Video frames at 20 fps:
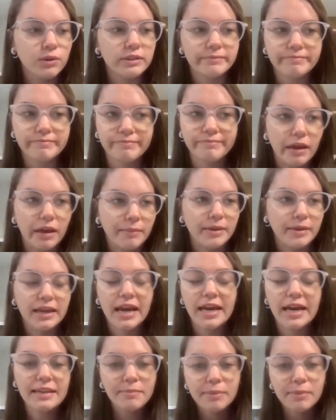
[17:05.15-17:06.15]
or,
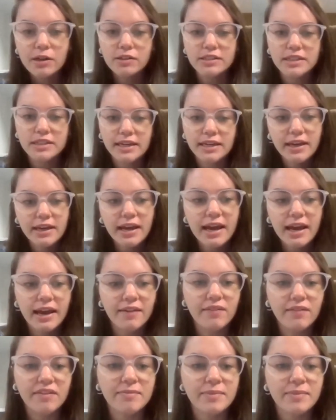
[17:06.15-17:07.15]
any building,
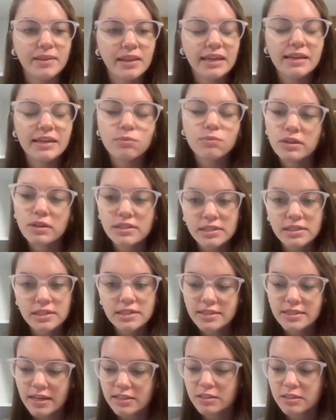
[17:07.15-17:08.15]
and they've been like, it wasn't
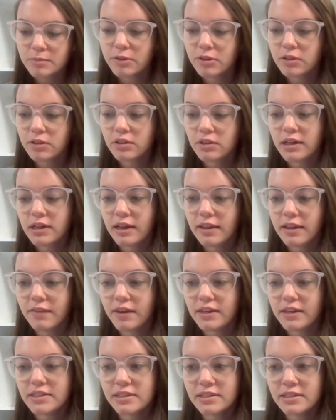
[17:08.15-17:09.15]
accessible
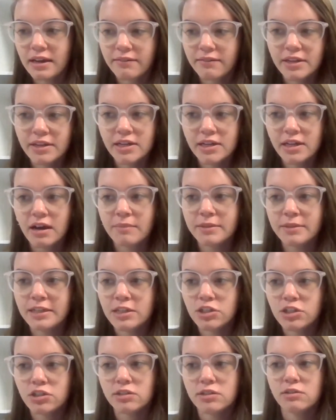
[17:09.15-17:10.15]
and they didn't have any
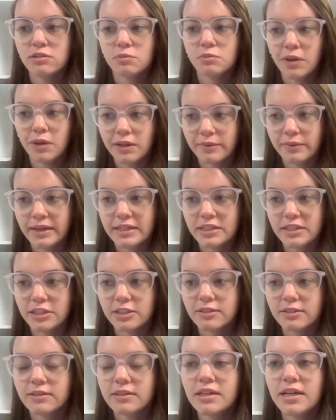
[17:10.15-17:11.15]
accommodations. What do I
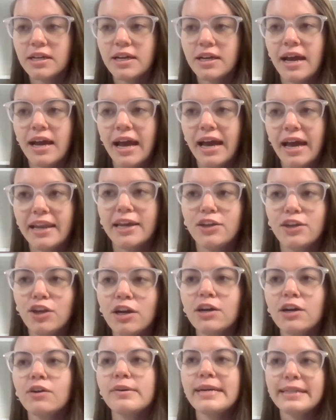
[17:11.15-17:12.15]
do? And I
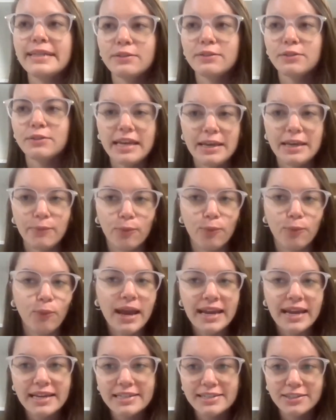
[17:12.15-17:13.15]
know it's
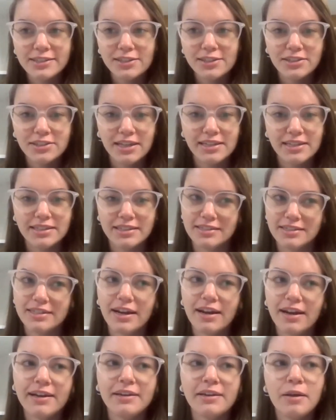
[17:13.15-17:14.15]
way easier said than
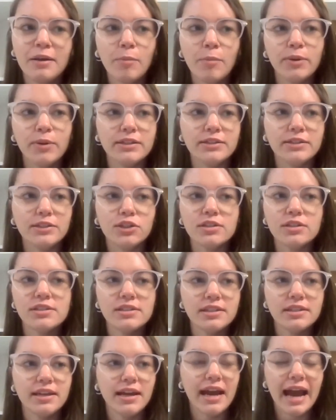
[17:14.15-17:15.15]
done, but
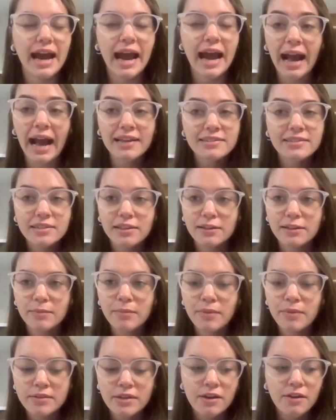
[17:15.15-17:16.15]
just ask
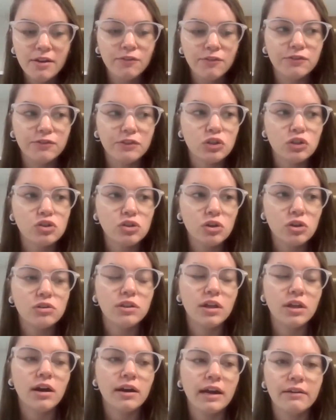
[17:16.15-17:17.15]
them. For so
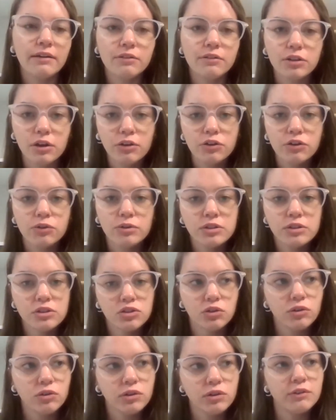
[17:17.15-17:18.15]
long, I would go into a
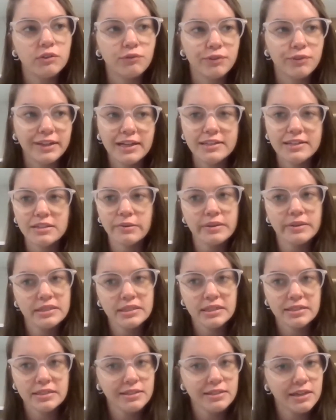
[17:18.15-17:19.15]
store, realize it
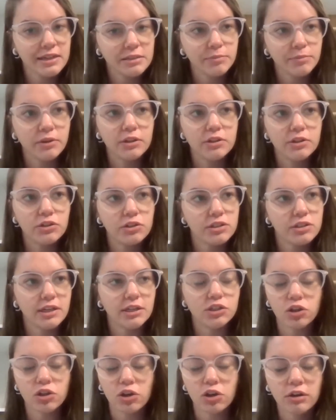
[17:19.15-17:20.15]
wasn't accessible, and just
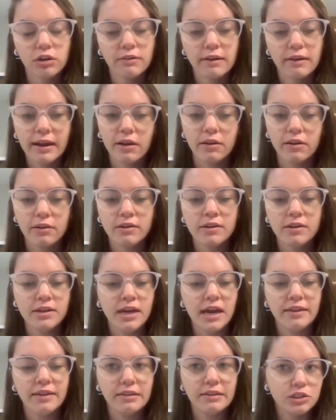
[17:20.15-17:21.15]
like turn around
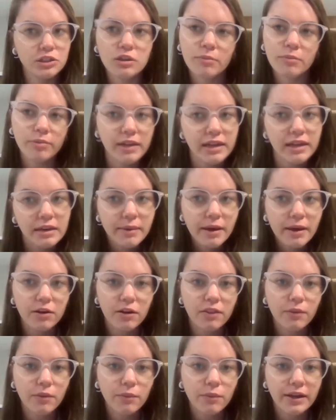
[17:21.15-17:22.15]
and then just complain about
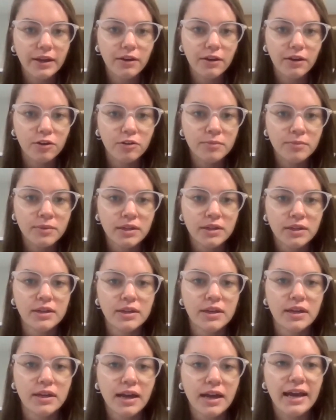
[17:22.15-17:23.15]
it on the way home.
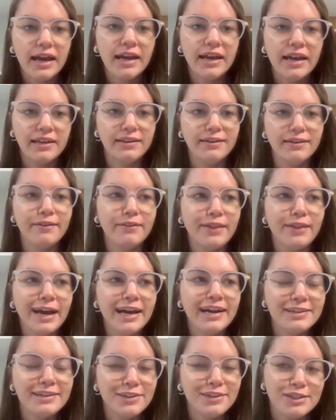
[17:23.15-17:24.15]
And
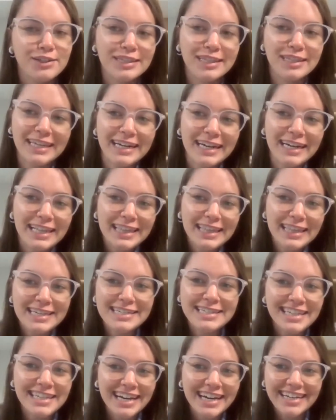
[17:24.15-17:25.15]
that doesn't get
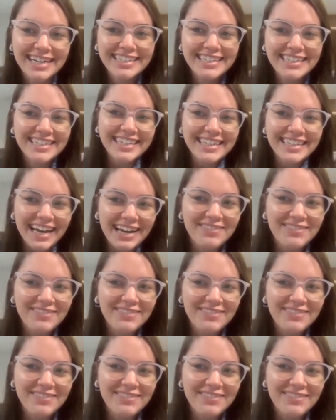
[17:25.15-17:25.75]
anything done.